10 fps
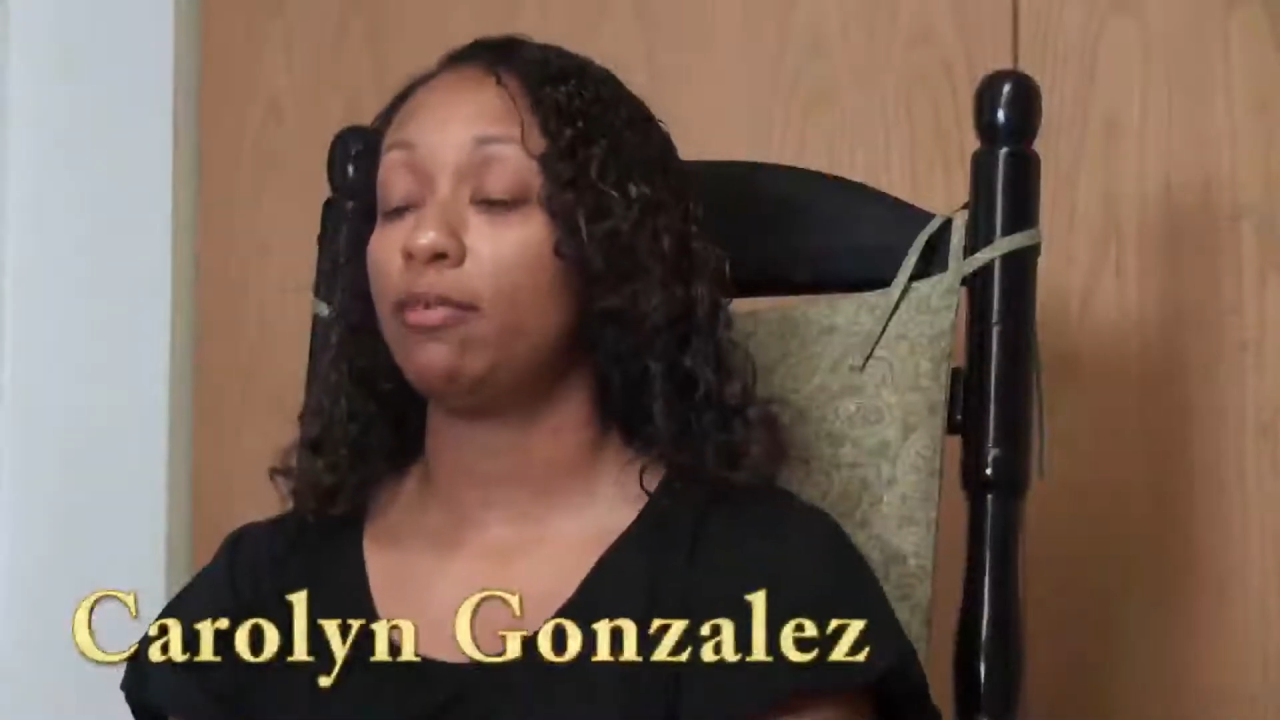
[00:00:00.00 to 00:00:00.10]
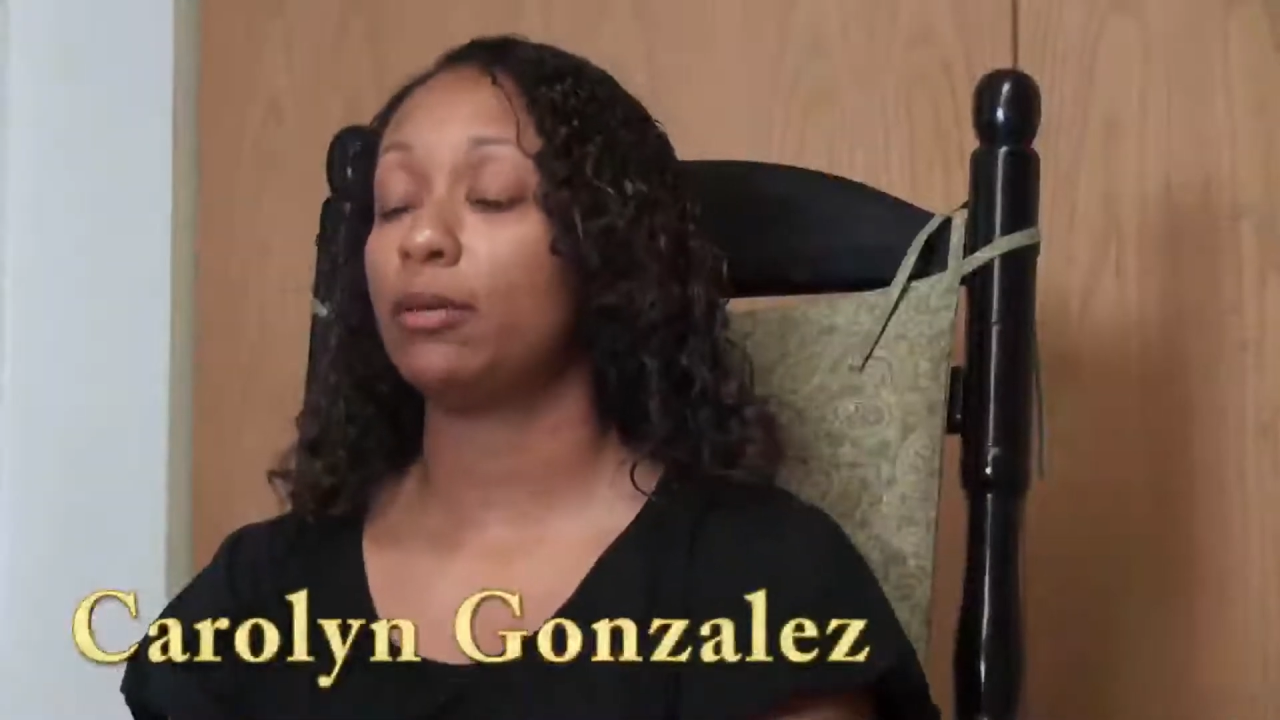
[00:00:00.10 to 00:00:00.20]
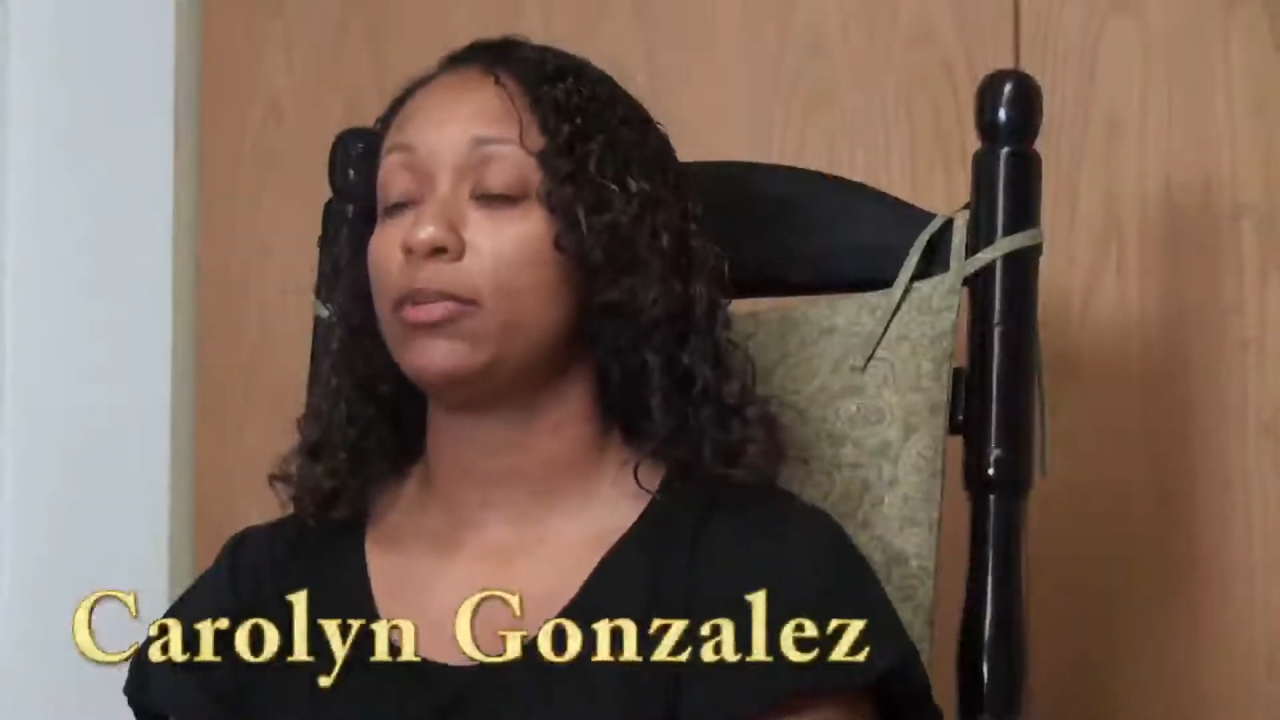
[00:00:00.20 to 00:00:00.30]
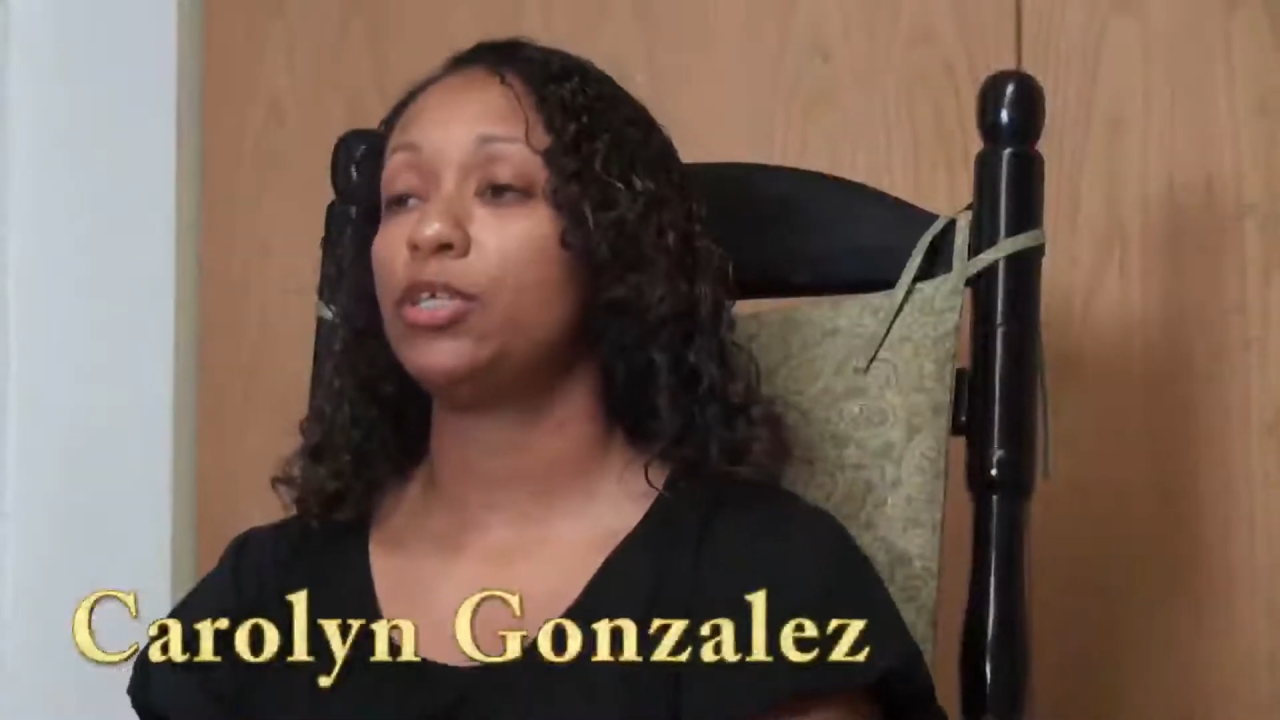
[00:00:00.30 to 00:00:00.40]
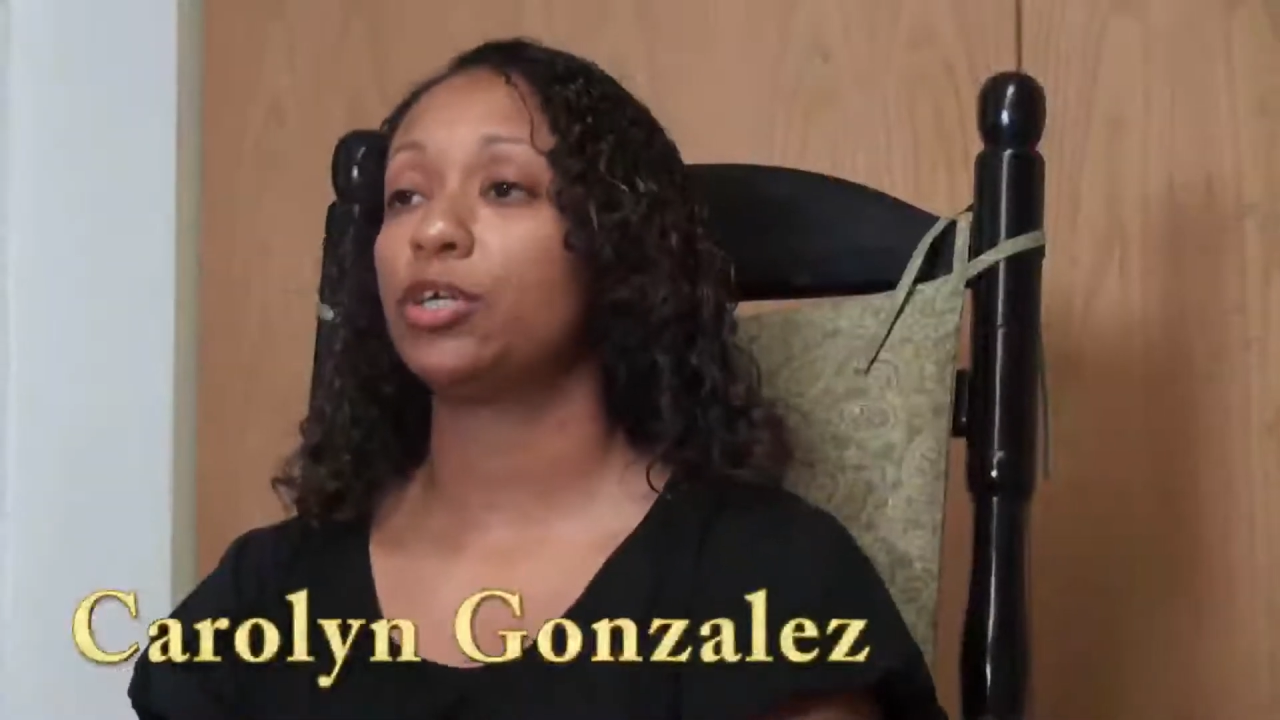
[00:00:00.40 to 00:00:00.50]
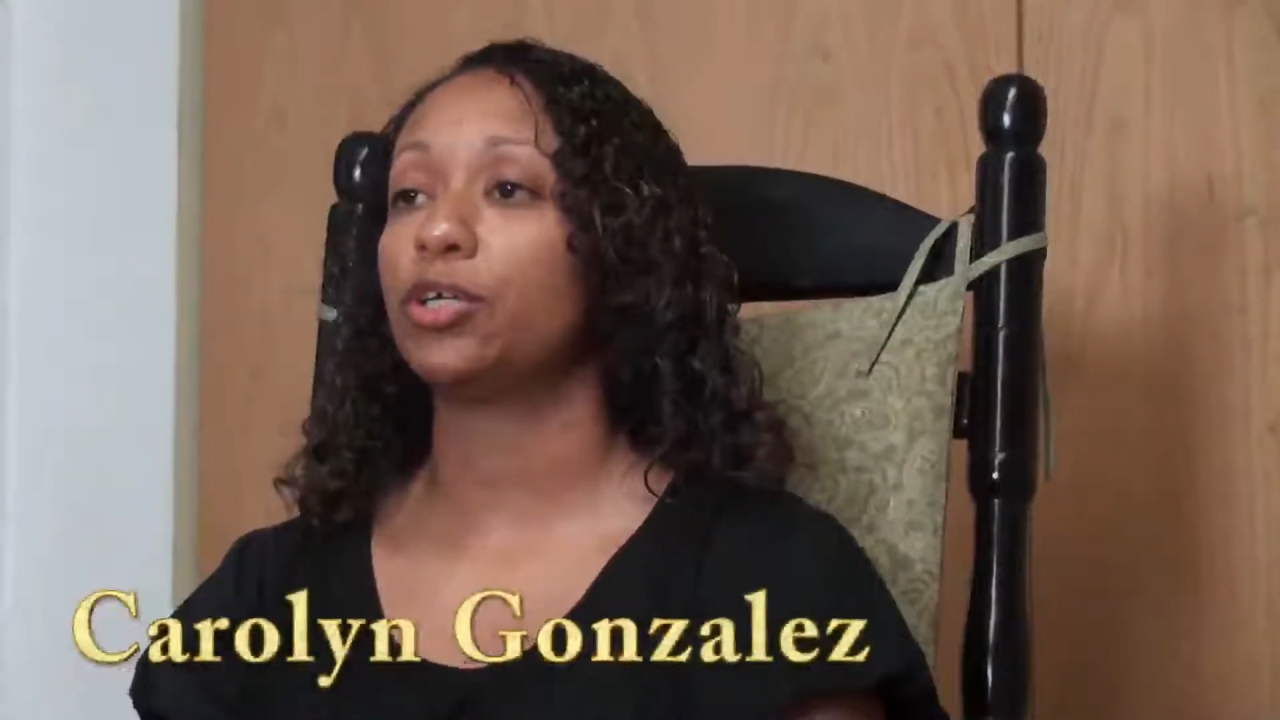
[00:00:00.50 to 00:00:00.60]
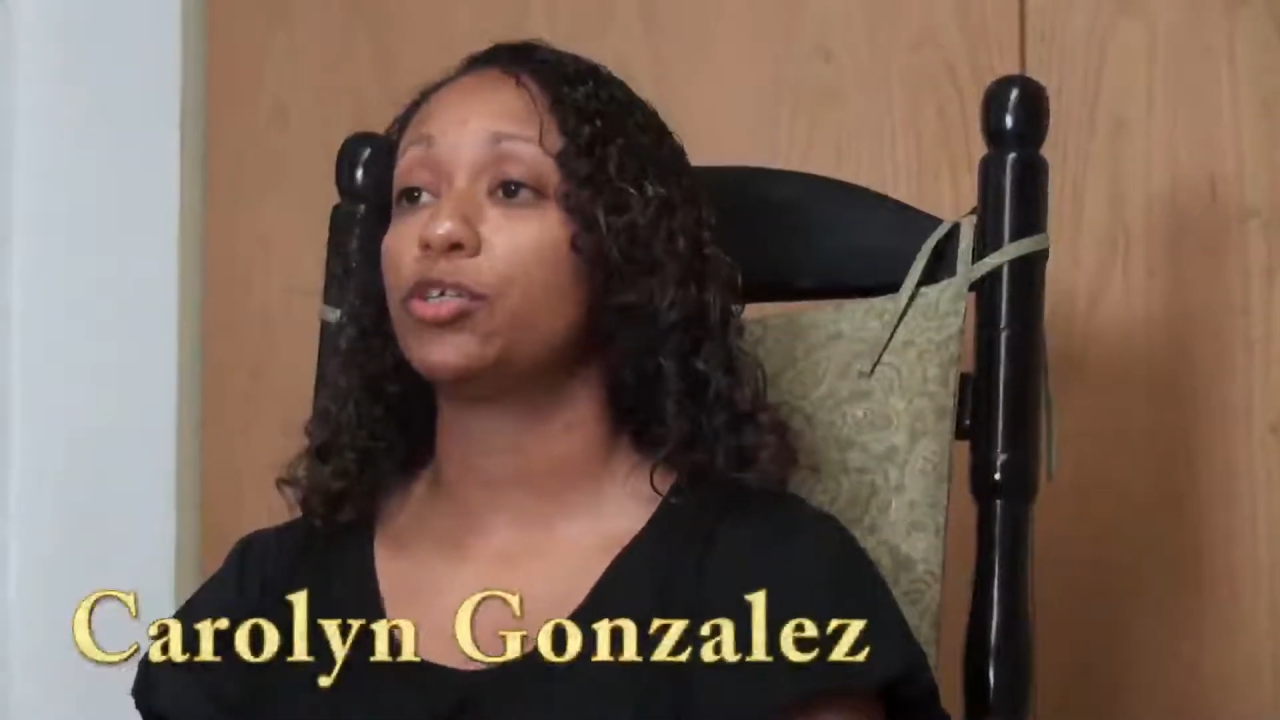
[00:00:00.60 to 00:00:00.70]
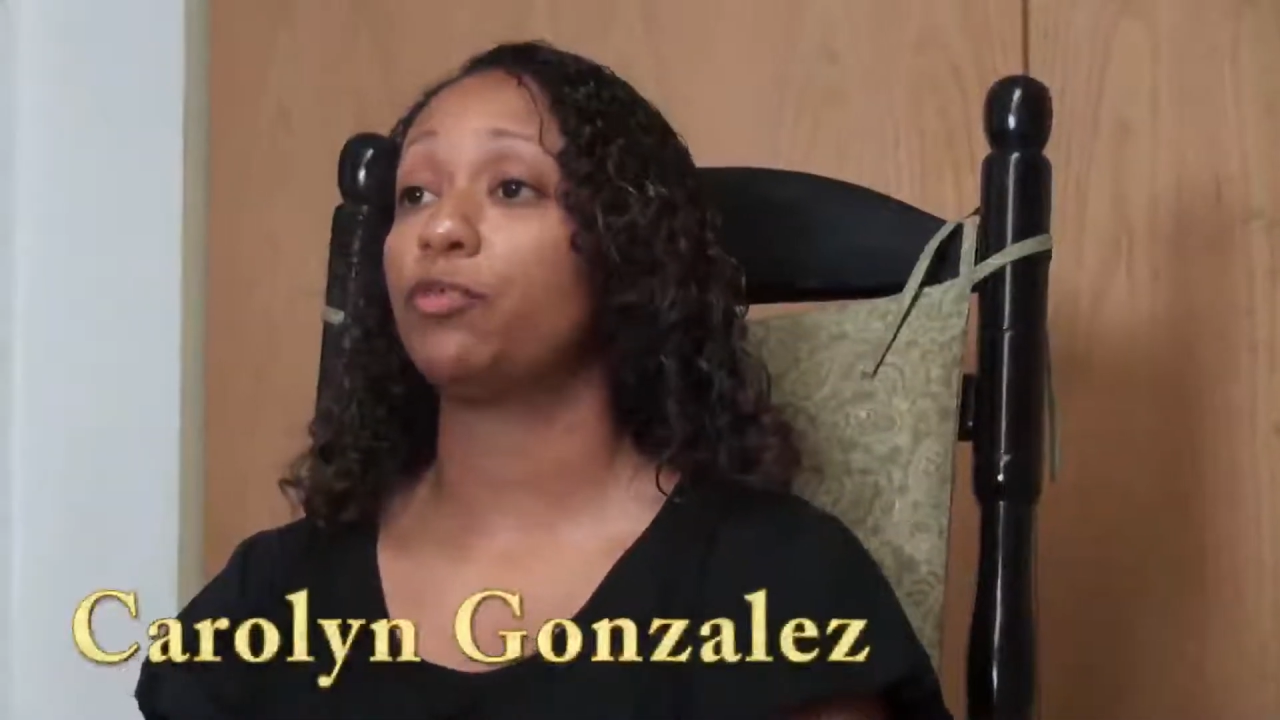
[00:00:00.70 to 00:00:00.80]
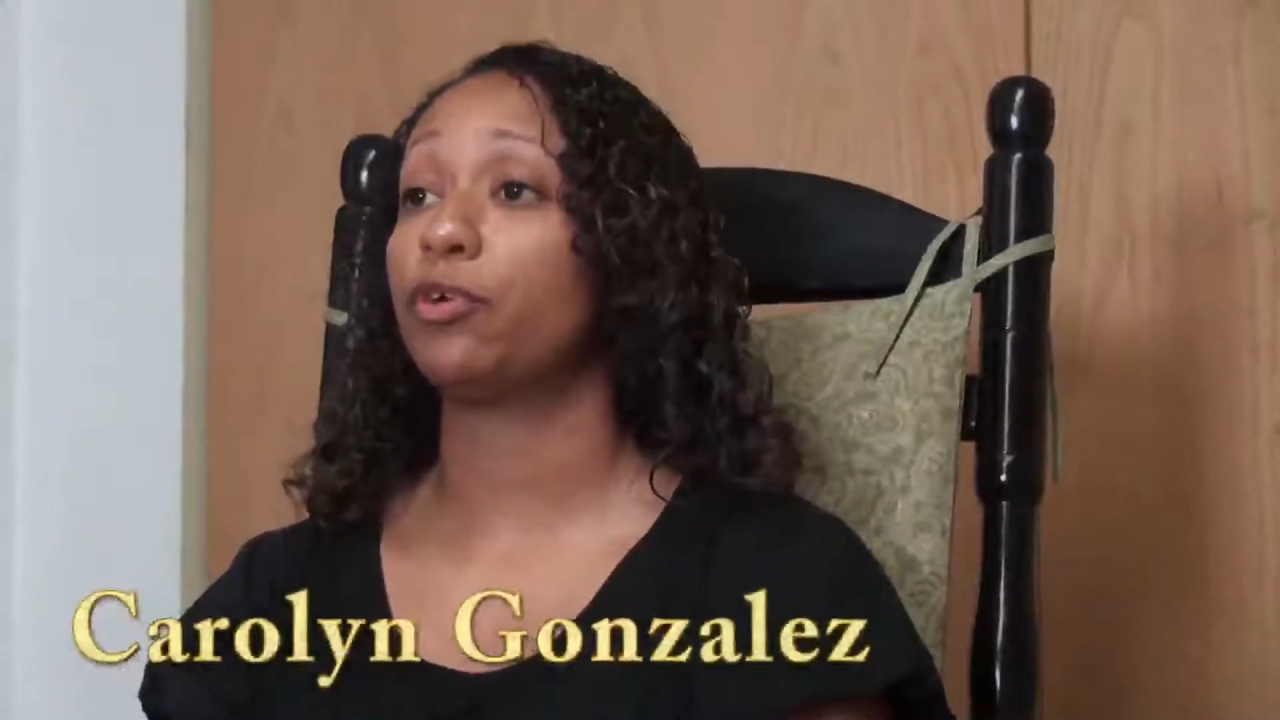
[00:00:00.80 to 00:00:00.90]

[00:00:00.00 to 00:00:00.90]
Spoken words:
Family Church